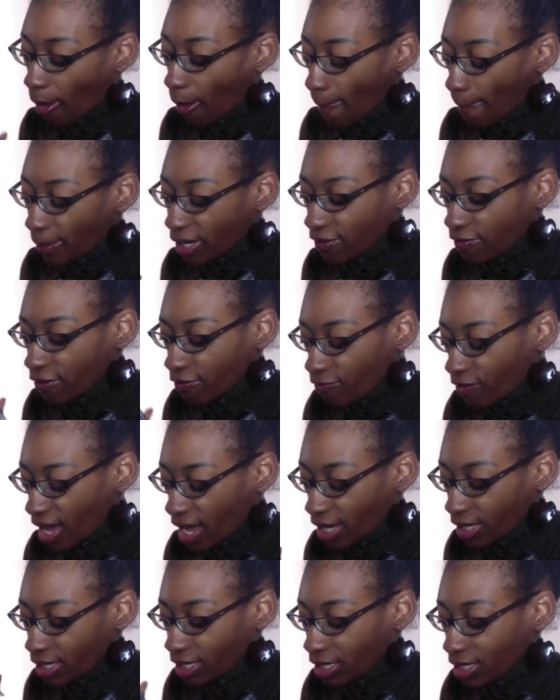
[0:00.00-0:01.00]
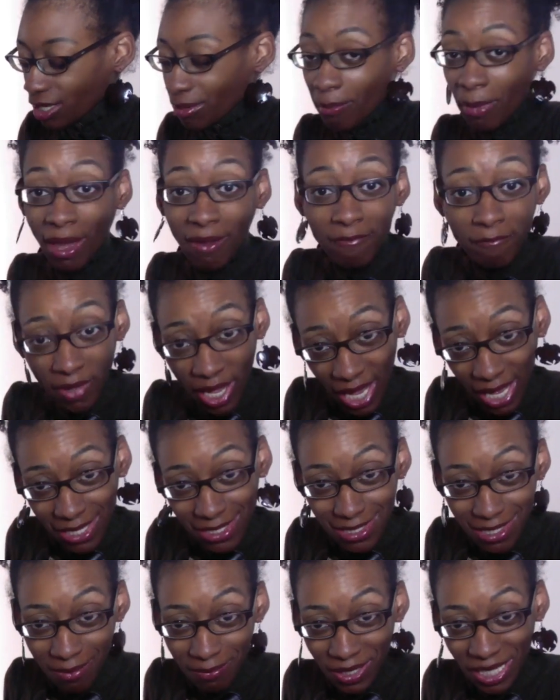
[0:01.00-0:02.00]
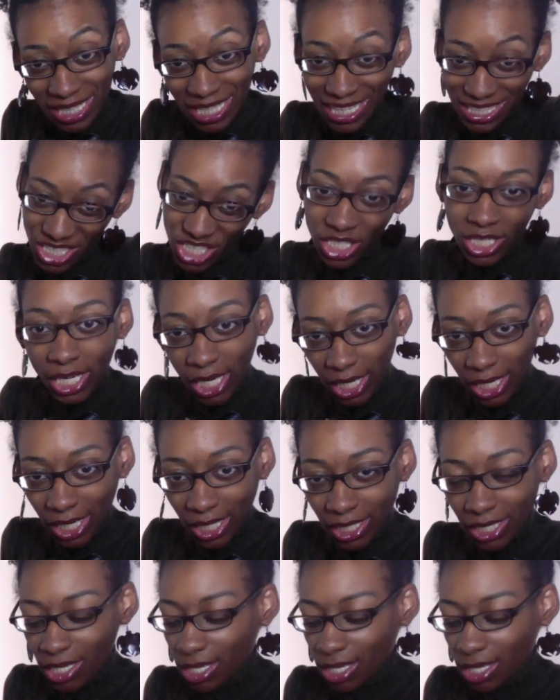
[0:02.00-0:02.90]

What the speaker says: But if you find it, you might find something that you need.